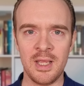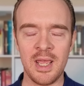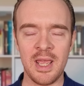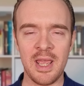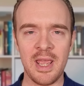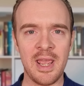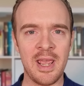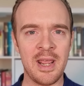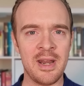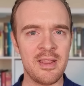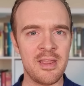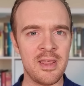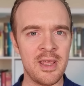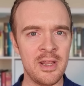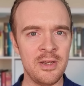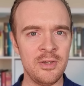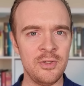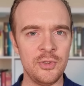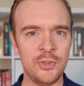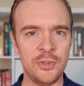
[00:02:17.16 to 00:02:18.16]
and
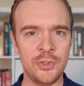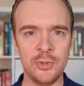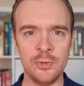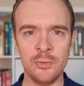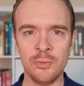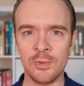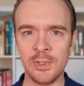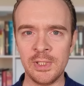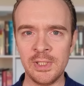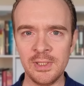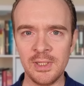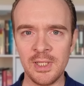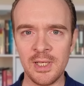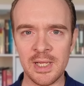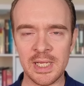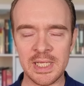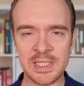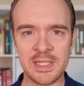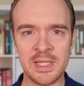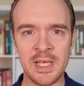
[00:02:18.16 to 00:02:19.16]
then you
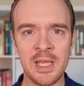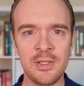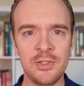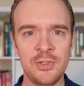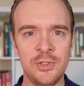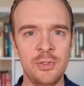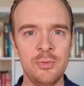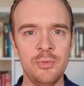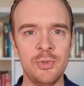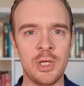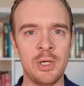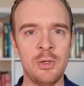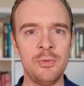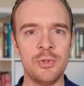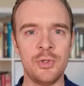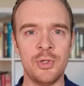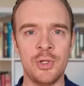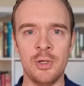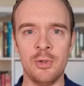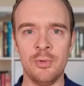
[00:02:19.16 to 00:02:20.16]
realize that you don't
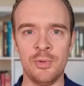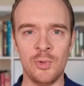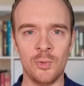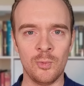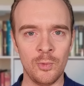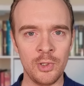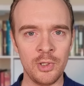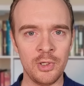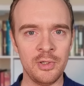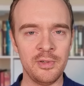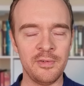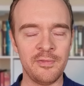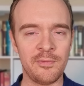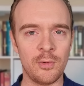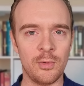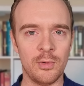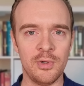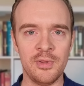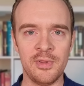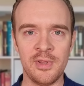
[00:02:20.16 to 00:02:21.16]
know the word
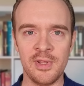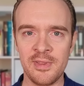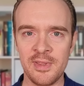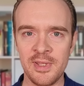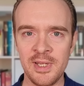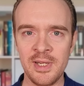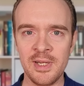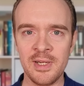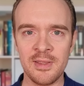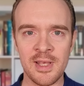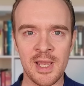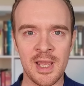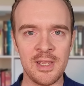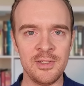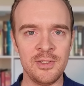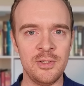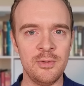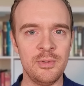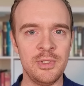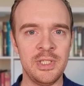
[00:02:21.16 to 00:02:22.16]
for the thing that
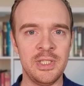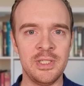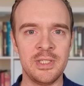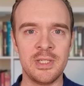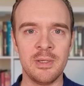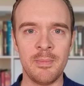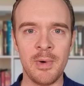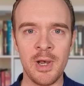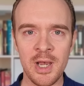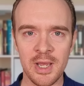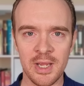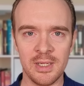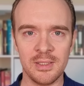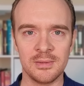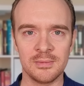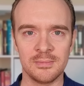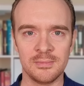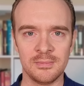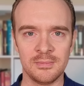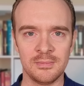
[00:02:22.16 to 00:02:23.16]
you need to buy.
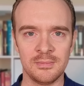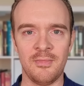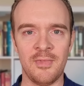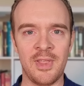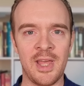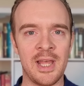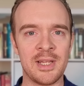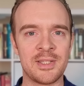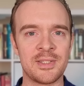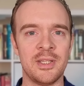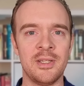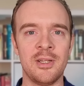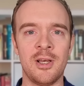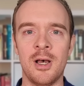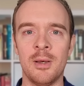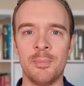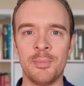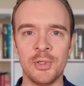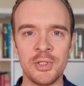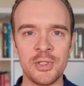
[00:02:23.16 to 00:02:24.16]
That's an
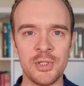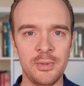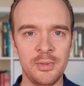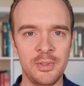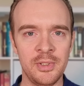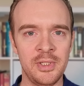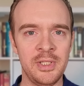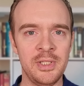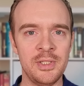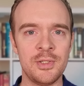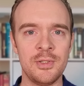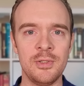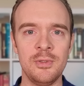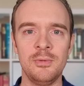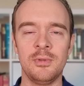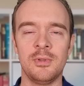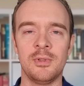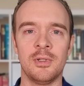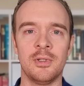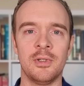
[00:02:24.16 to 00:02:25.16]
opportunity to
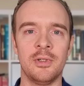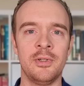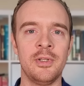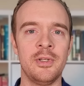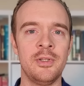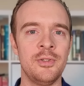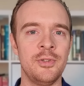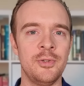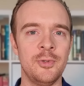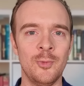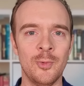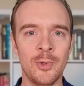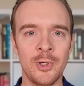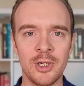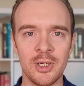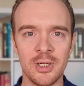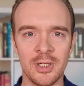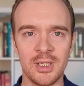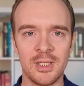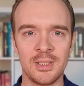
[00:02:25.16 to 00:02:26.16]
learn a new
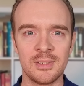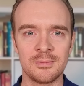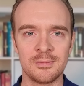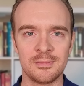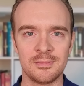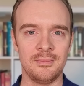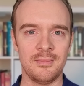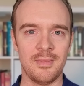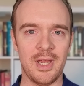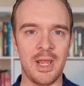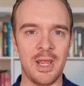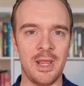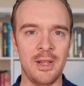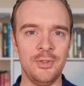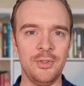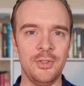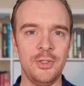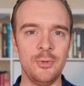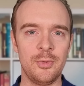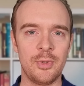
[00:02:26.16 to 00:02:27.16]
word. And
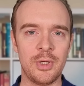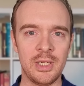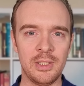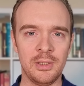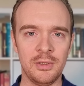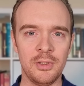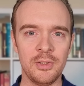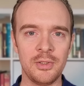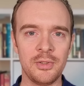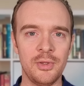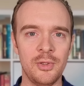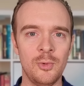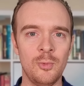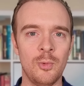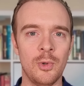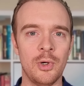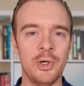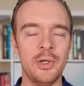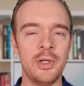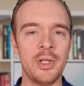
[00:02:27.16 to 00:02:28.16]
you can look the
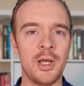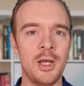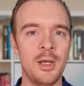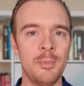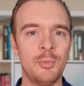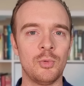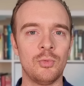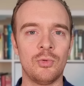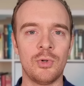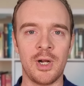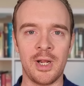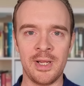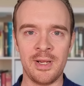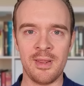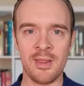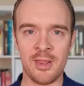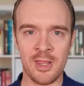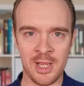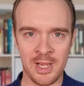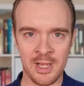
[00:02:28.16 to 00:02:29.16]
word up right
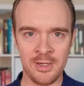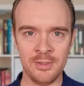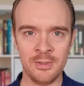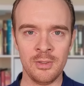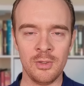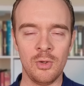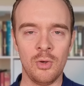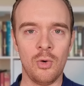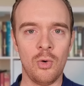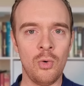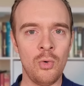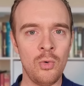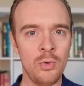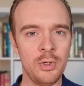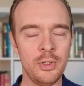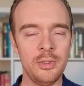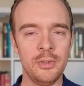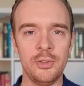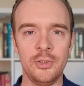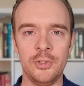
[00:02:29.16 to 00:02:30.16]
then,
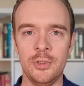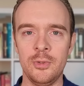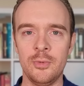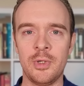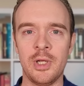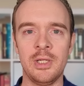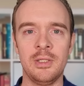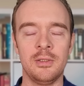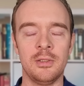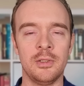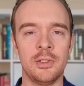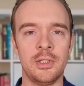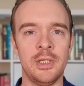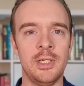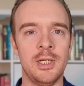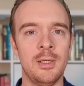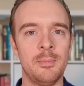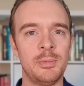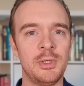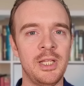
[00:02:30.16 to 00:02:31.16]
or you can look it
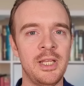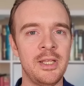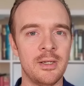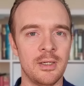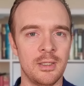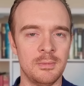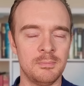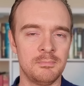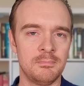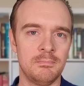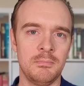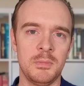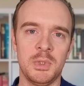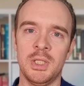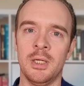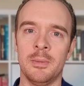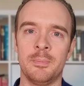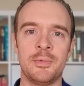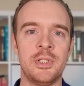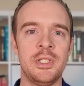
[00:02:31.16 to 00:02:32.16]
up later.
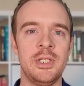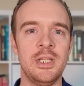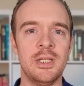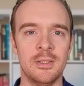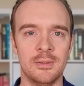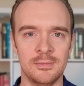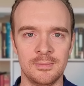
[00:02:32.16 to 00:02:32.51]
Up to you.